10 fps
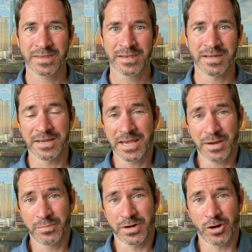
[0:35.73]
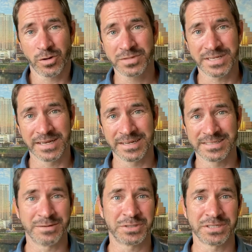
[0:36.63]
And you can't put a homestead
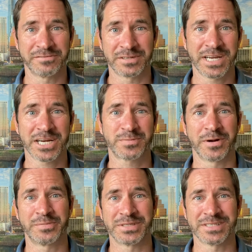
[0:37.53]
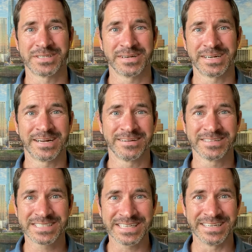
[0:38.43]
exemption for tax purposes on an
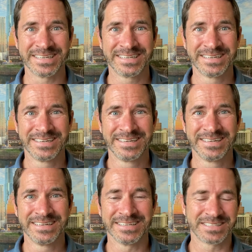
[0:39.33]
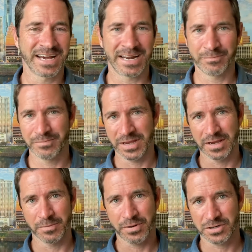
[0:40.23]
LLC. It's got to be
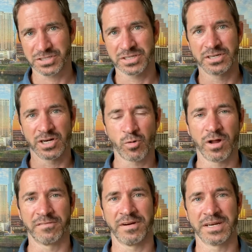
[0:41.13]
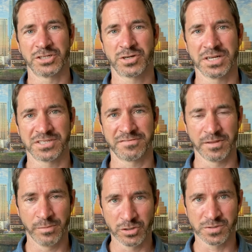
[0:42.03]
a person or a qualifying trust for the
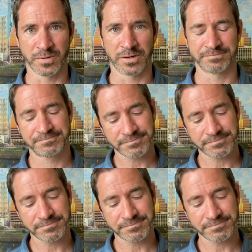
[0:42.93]
most part.